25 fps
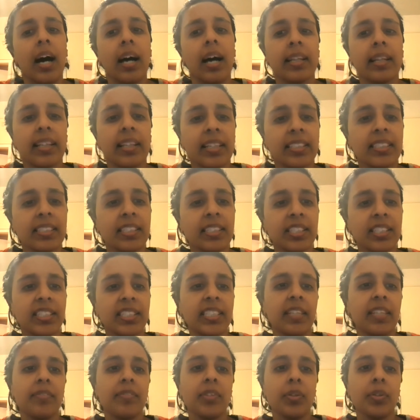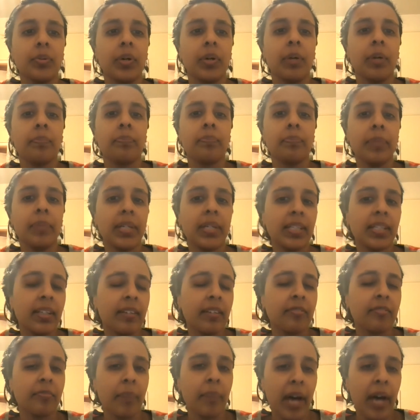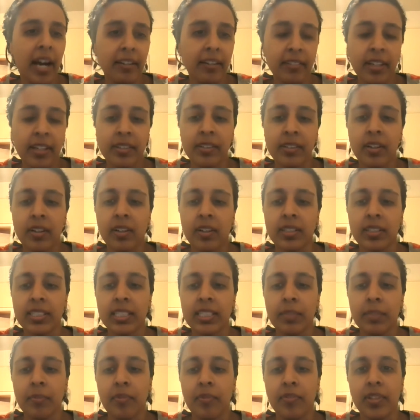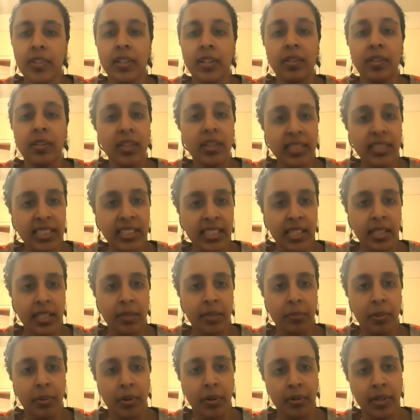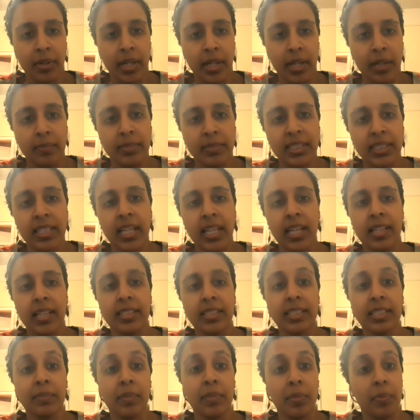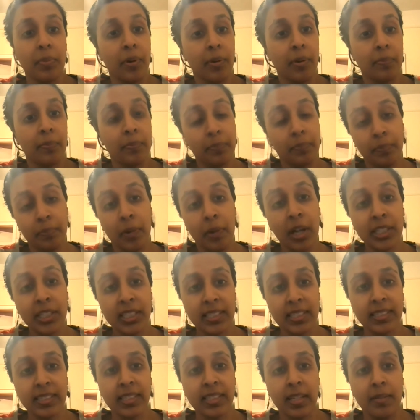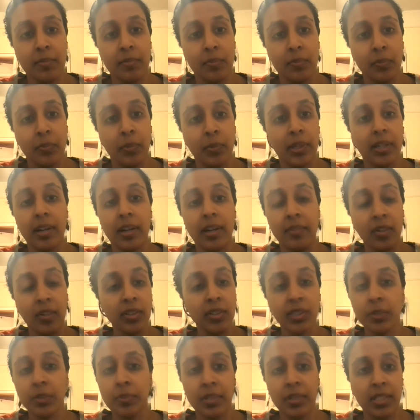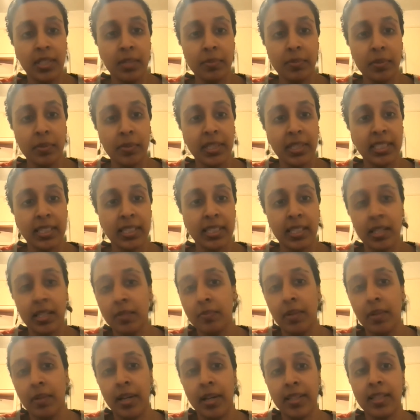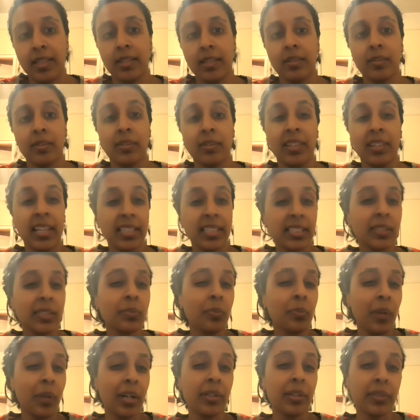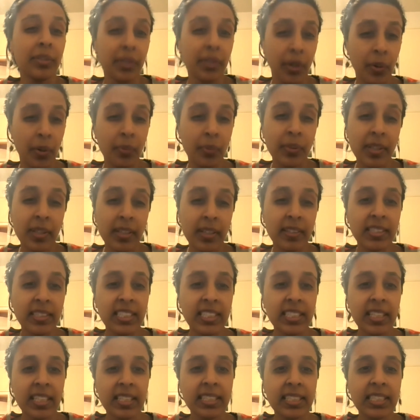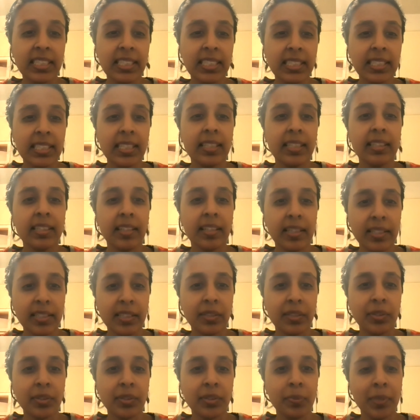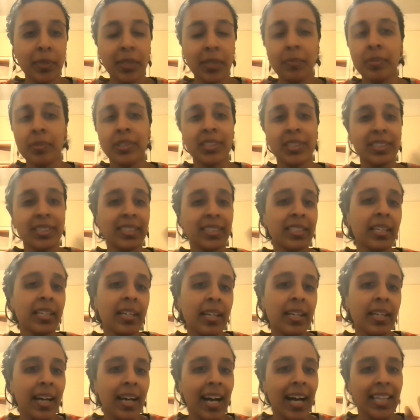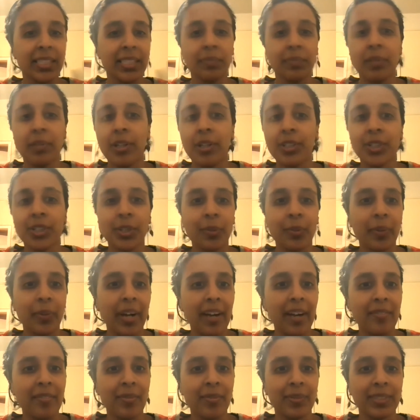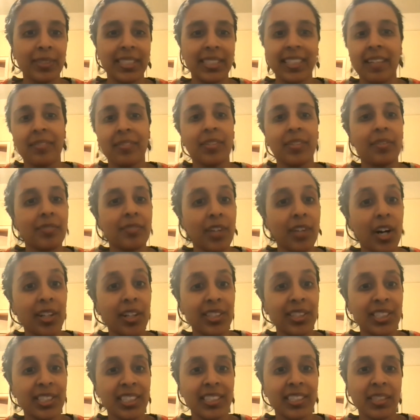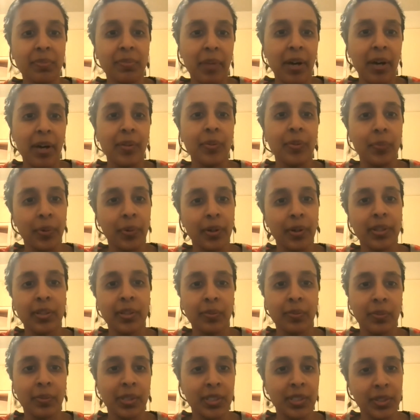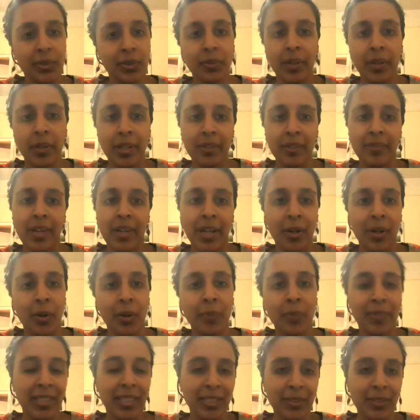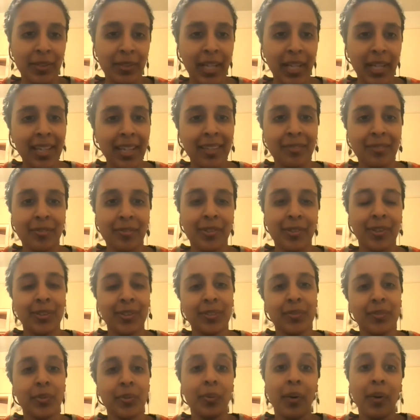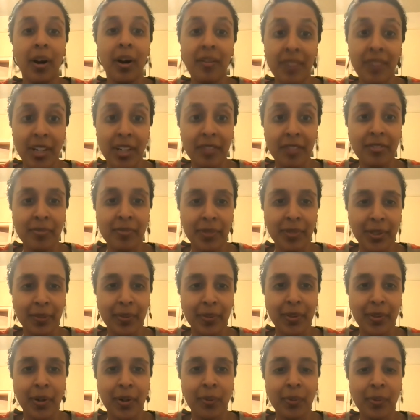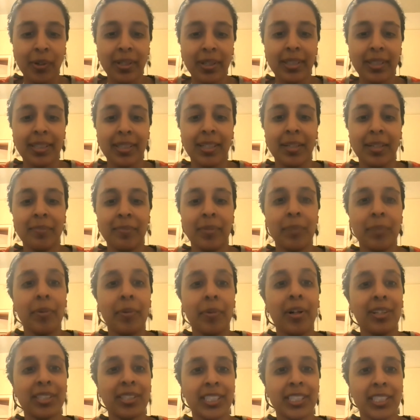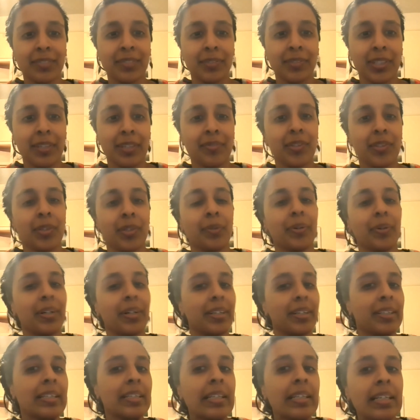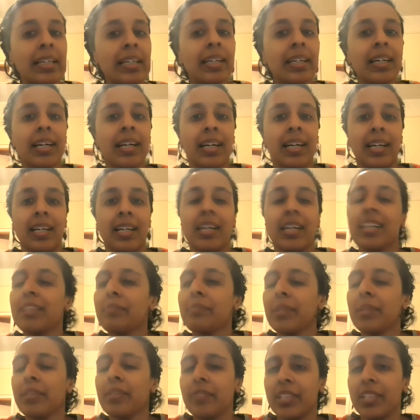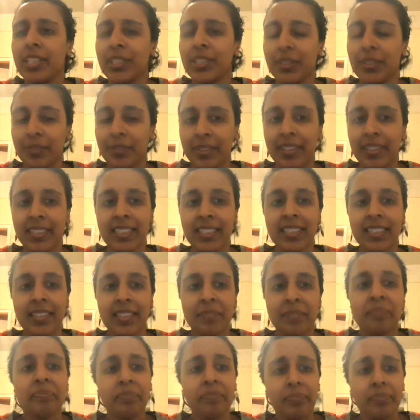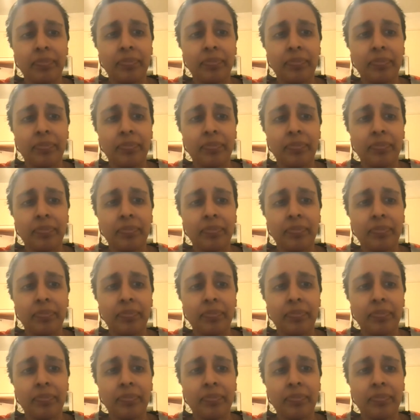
I'd like to just give you a bit of background on some of the longstanding programs and some of the pro projects that we have also been implementing that I think are less well known than the CICC and the ICRTP, but just as I'm not sure where everyone's level of knowledge is about the work that we do, I, I hope that's okay. And for those of you who are very familiar with our work, um, apologies for giving you a, a, a, bit of a history lesson.